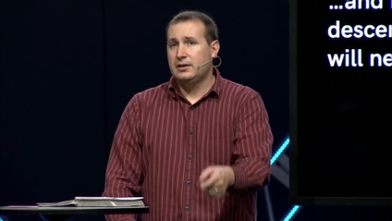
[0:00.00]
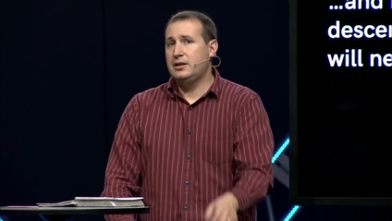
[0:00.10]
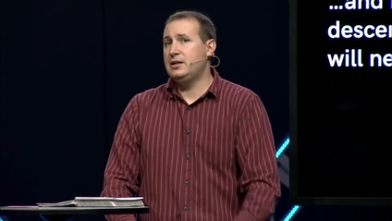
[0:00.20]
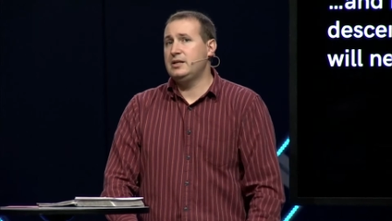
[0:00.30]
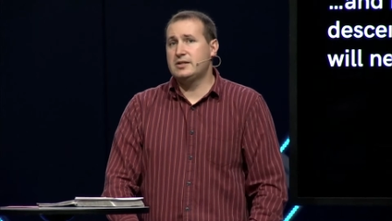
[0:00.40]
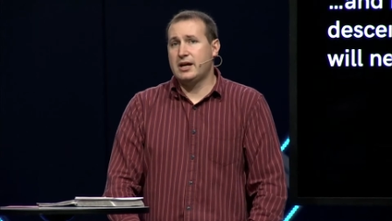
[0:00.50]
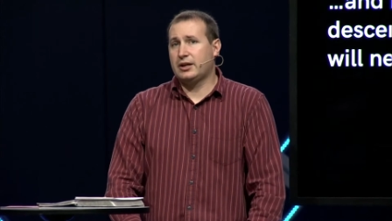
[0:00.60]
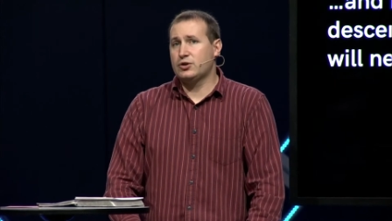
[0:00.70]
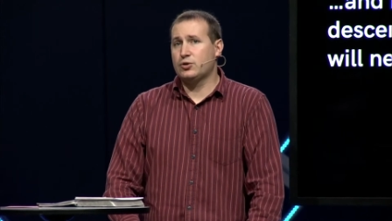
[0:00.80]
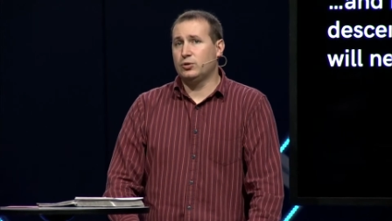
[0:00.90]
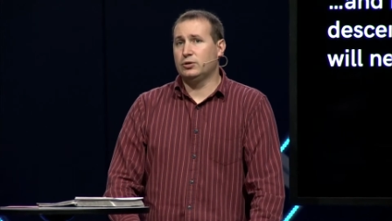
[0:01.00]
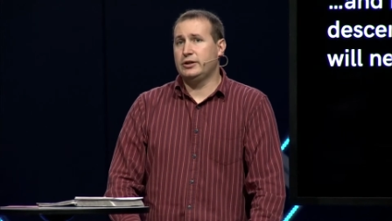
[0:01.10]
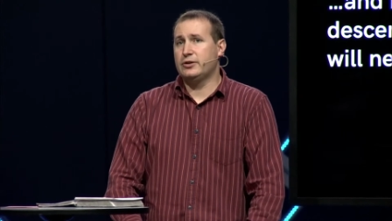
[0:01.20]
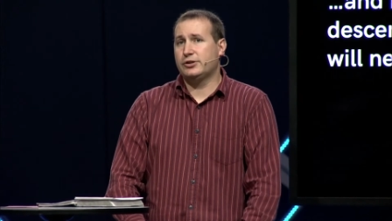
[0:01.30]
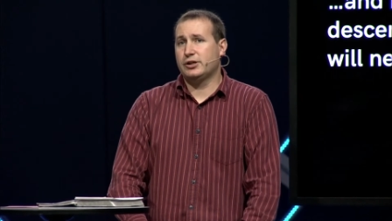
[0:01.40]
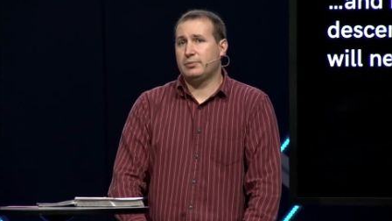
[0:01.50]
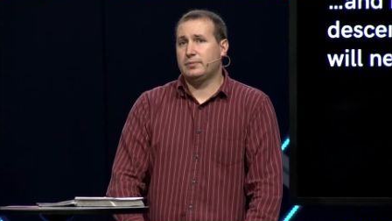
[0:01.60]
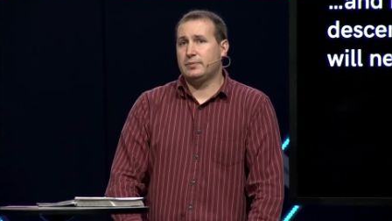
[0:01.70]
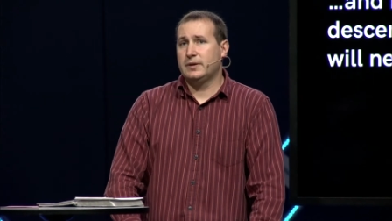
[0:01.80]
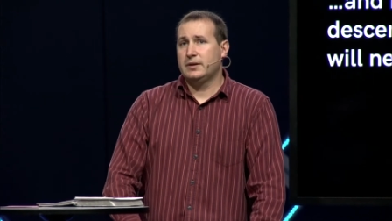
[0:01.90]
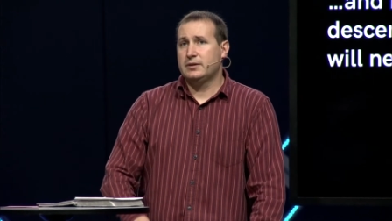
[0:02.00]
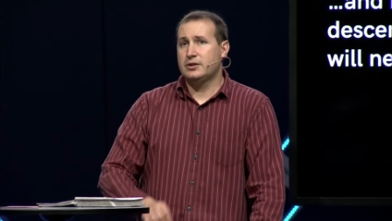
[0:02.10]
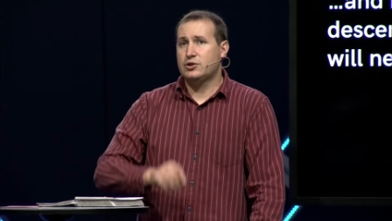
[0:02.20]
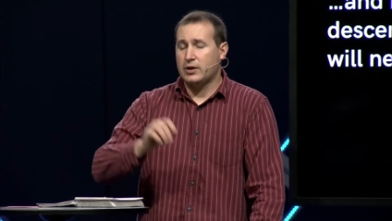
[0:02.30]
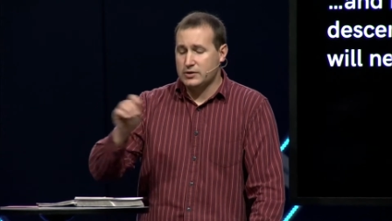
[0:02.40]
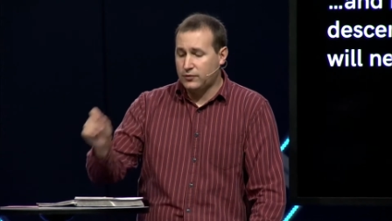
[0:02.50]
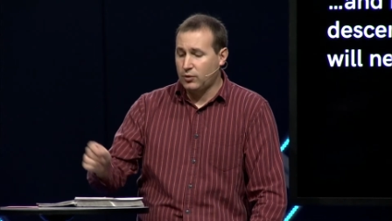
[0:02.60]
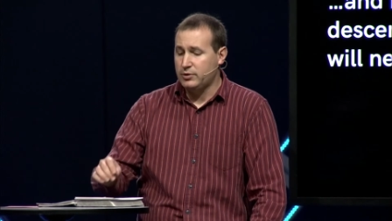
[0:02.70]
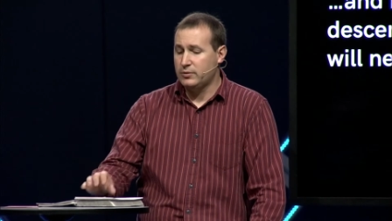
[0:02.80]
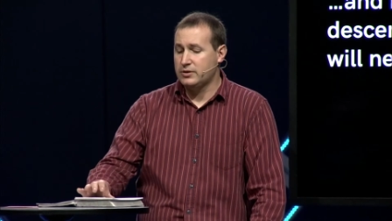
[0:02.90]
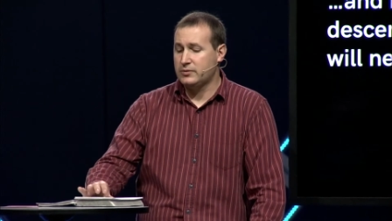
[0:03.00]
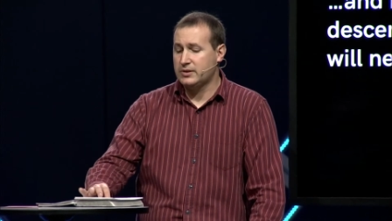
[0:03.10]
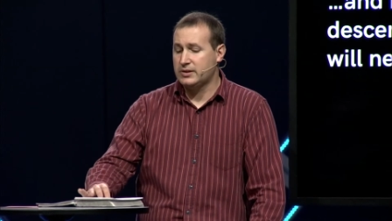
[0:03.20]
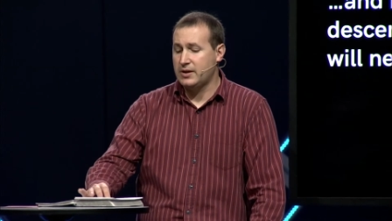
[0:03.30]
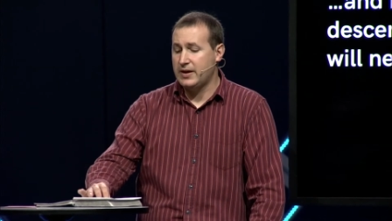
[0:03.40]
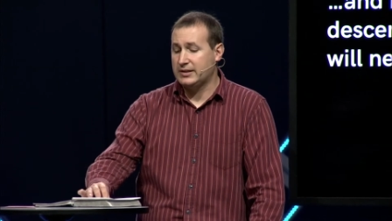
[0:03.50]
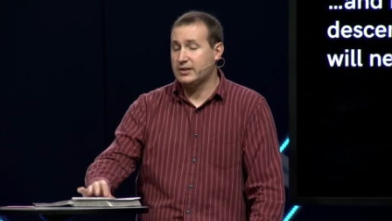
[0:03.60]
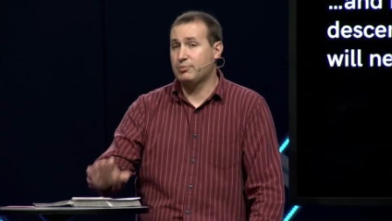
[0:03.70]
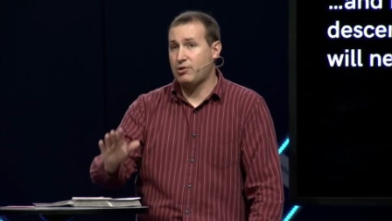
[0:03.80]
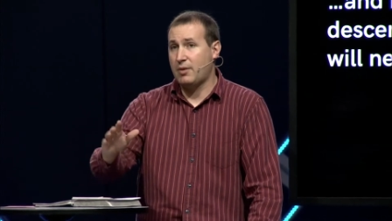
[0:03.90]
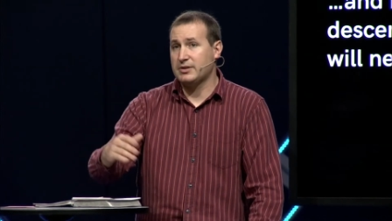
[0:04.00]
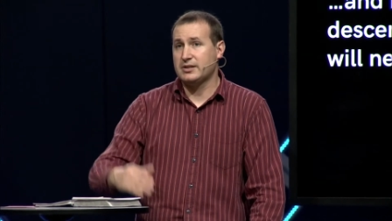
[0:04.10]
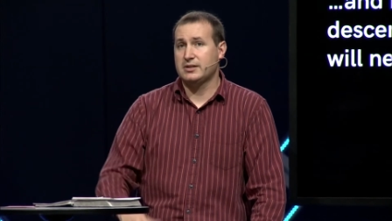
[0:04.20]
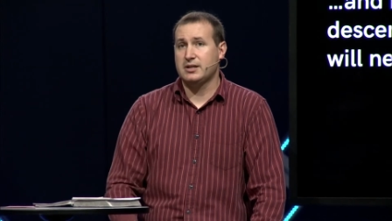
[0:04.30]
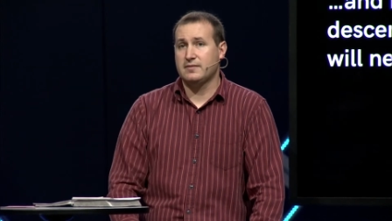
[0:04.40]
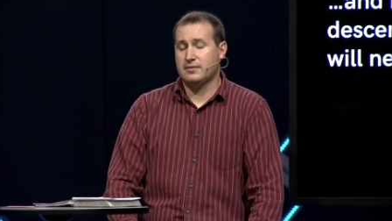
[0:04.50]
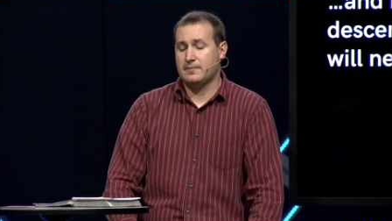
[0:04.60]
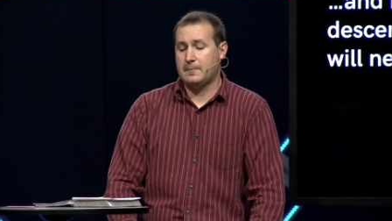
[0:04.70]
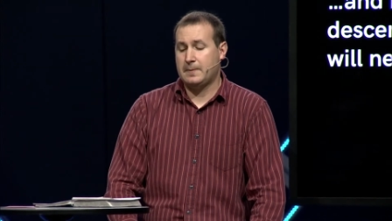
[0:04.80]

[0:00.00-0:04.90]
He needs that control and leadership to transform you into his son. That's the promise he's given.